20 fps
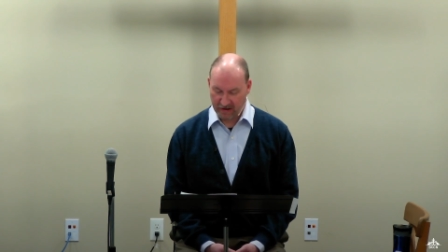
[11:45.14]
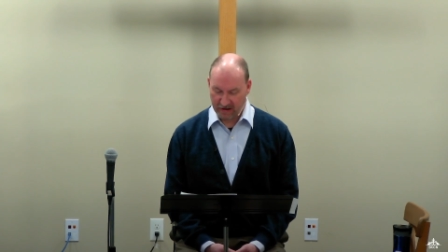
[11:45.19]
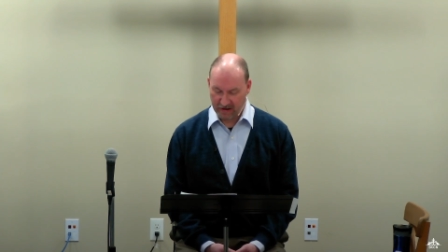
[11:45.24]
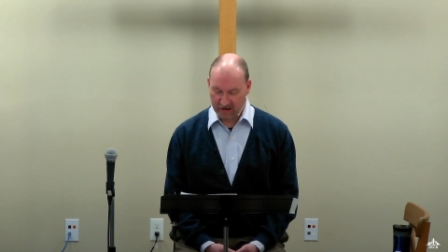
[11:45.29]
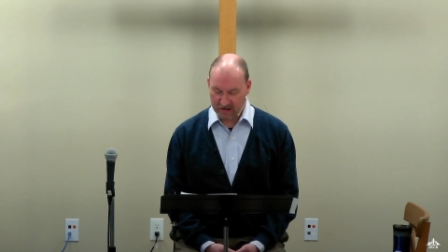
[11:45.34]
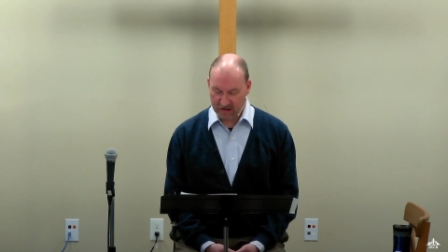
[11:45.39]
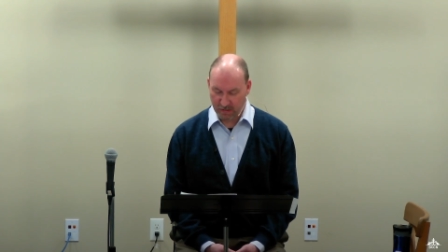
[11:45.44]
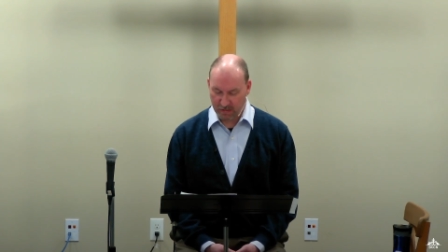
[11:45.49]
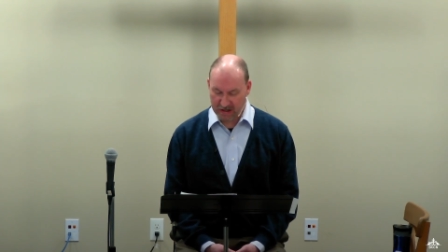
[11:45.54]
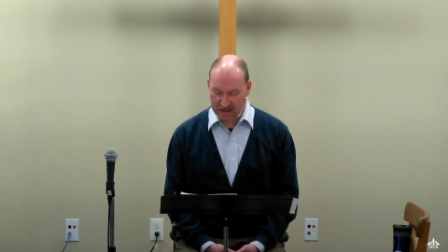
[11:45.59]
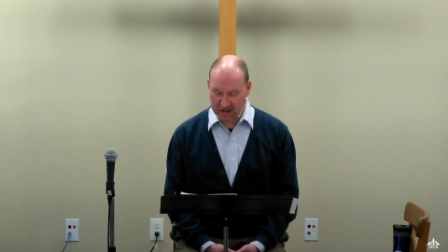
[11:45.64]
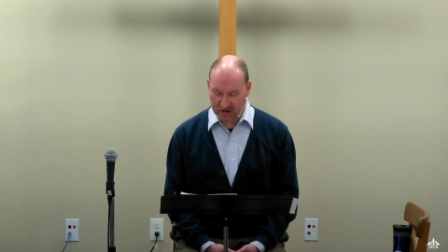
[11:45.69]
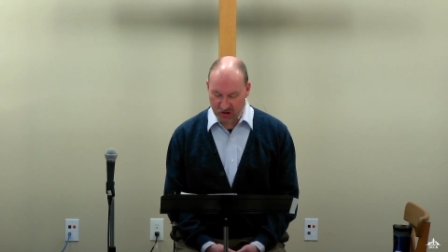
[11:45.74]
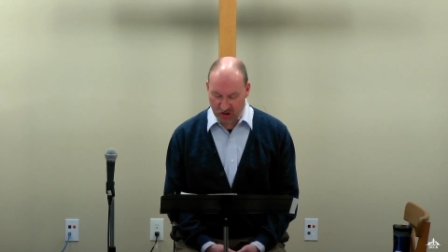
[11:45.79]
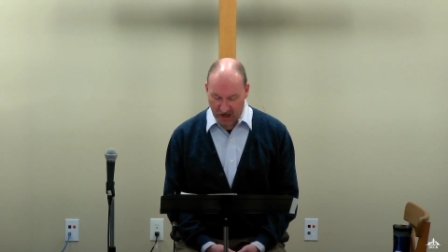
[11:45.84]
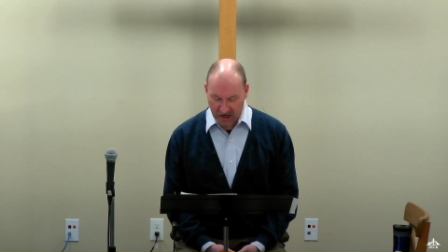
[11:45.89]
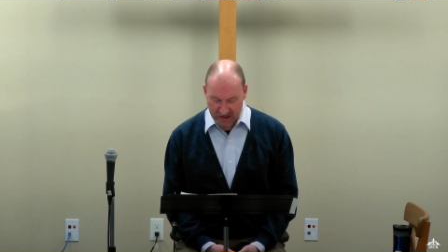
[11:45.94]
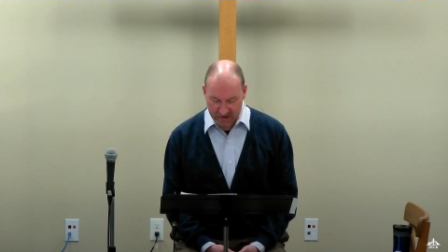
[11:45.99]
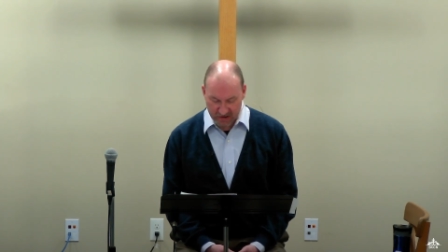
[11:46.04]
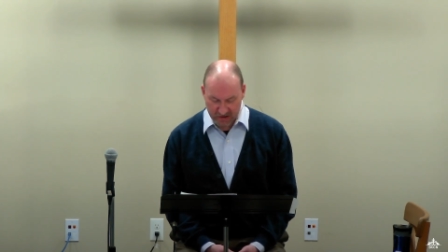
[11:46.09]
To be
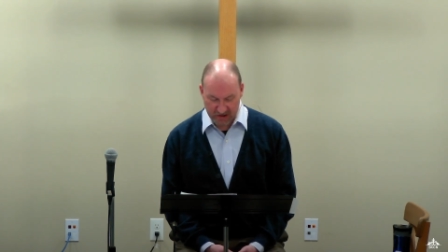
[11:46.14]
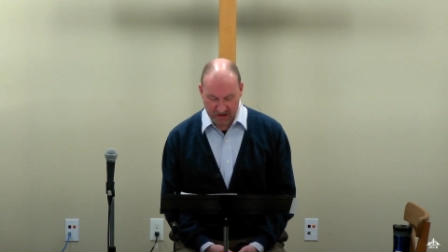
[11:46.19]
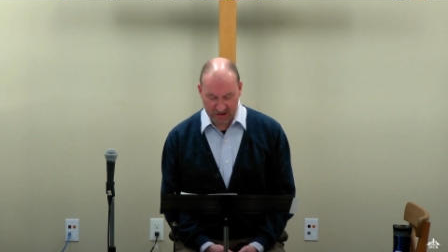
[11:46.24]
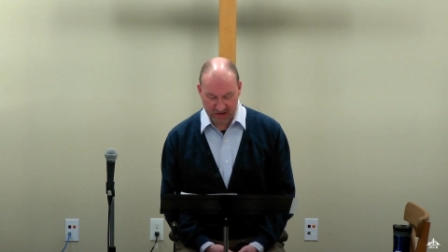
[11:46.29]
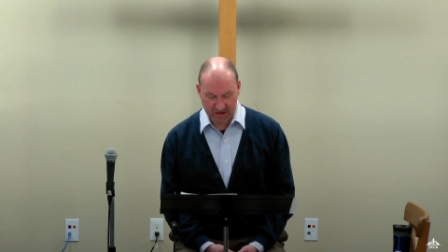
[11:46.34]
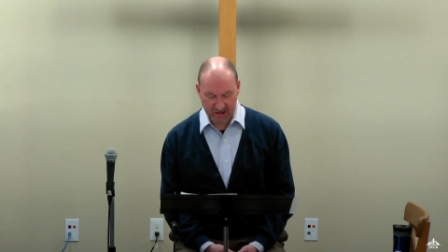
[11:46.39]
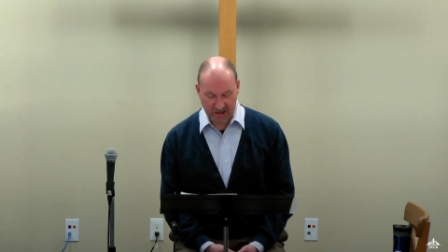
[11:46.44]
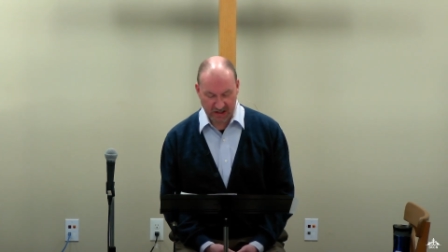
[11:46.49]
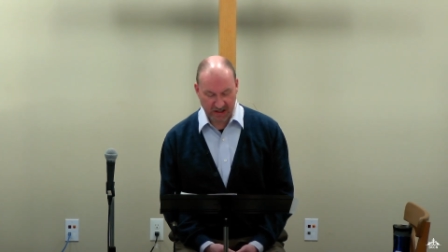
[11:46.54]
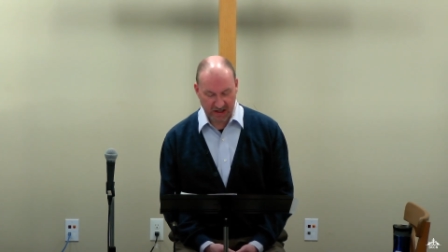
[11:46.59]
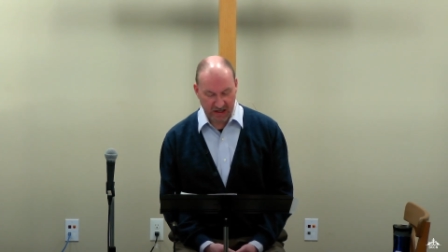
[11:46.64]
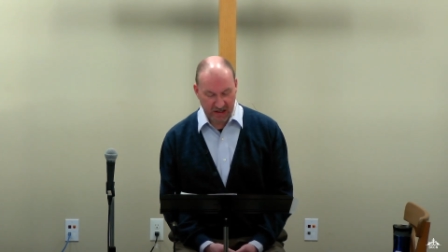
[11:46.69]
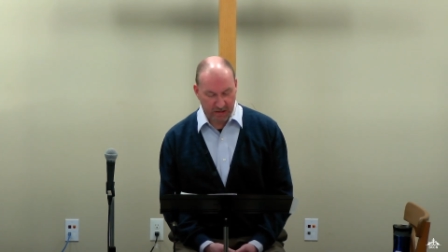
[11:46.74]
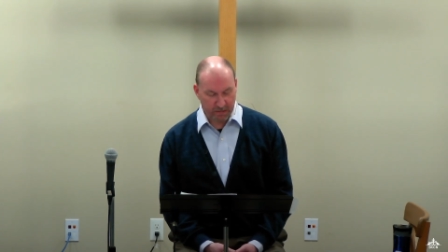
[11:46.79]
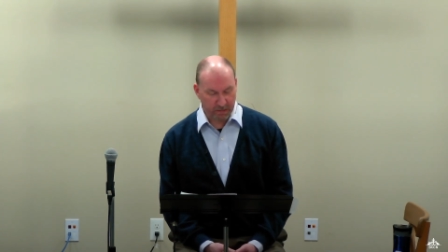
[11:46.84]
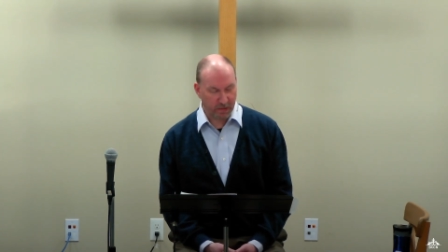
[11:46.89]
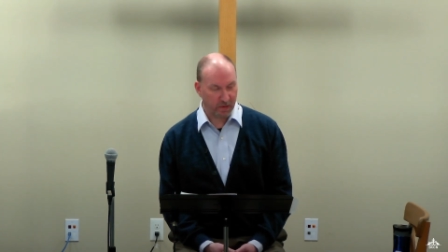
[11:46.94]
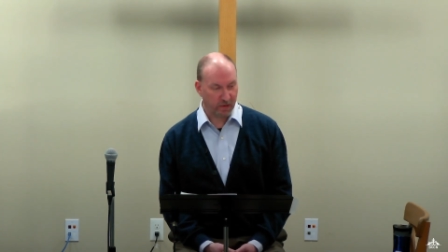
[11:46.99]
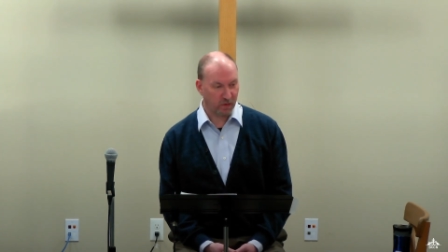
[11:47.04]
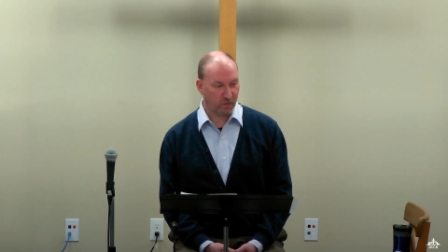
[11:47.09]
just is to
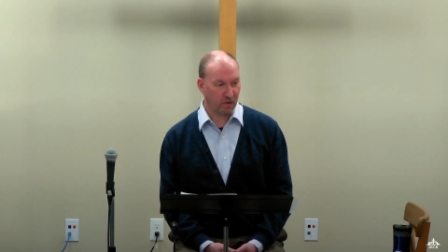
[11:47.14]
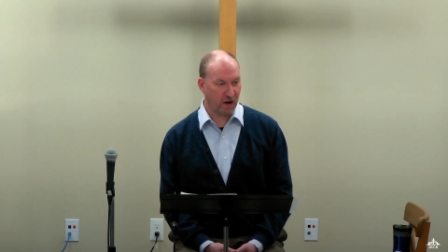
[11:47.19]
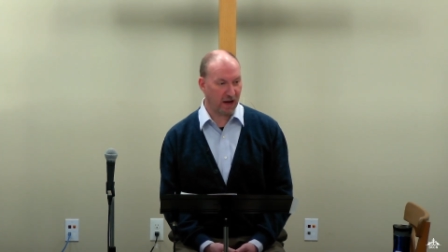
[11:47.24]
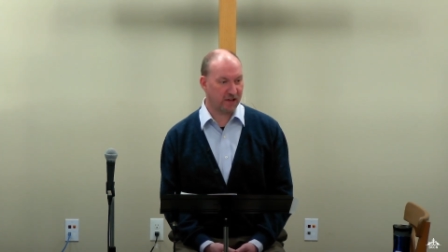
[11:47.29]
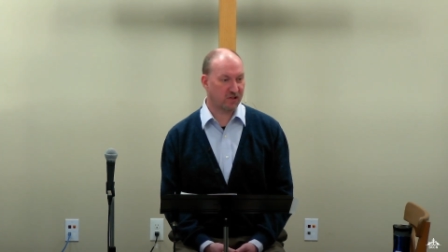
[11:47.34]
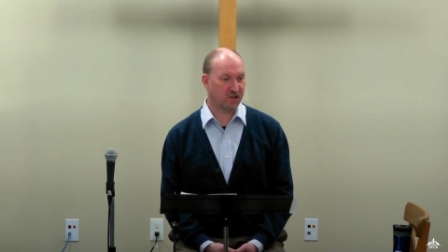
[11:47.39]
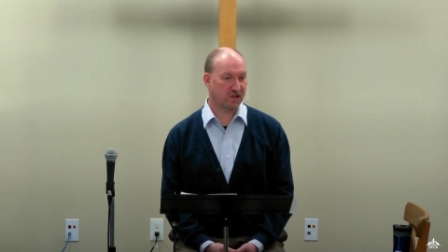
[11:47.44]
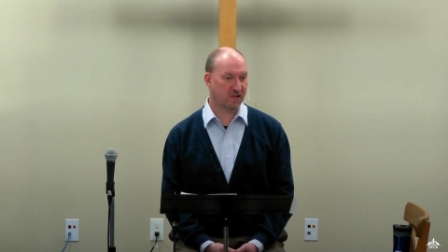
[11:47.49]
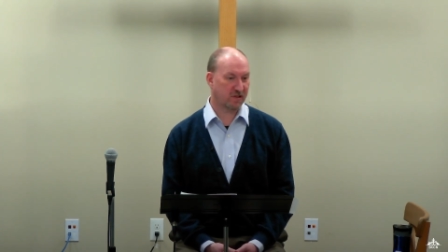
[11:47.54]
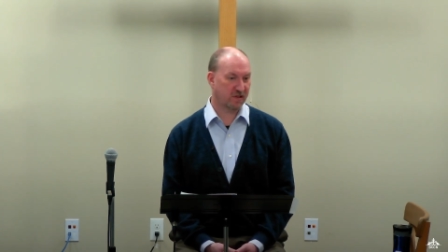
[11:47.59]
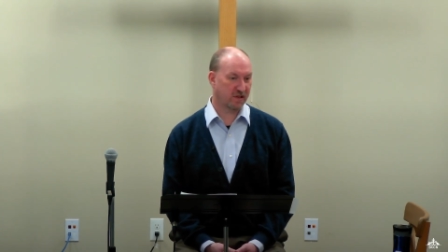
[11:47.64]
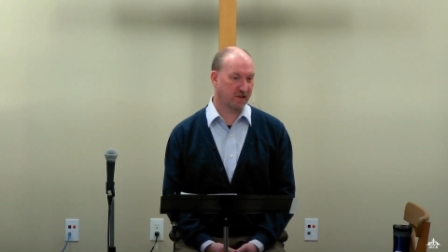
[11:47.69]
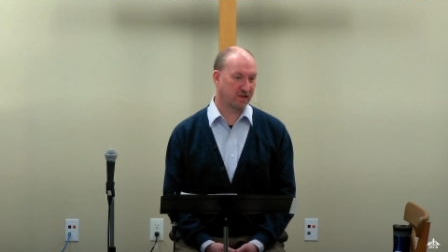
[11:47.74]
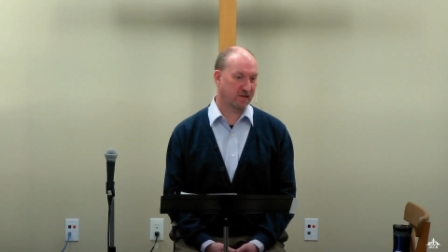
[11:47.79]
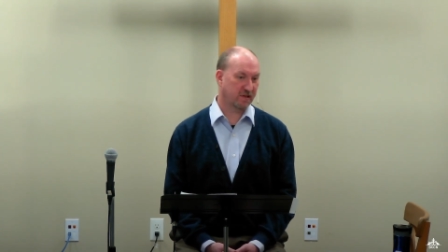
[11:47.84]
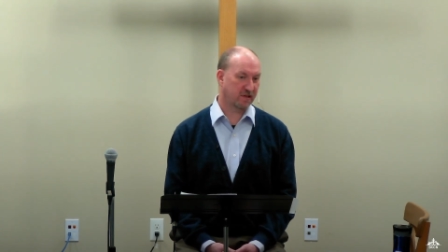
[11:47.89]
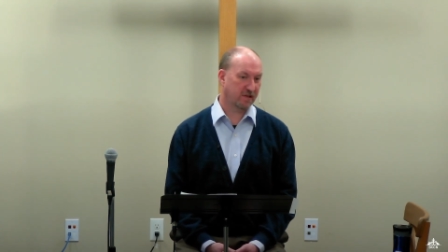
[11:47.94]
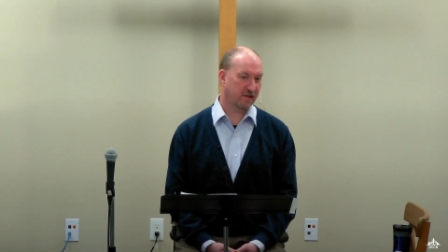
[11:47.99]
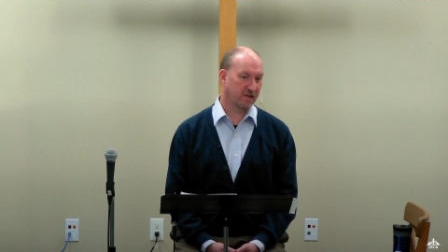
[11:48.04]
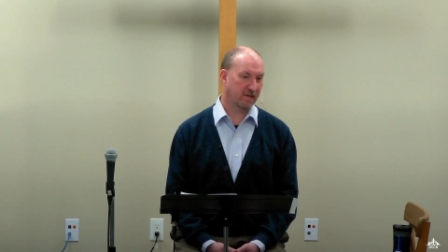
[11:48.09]
keep righteousness.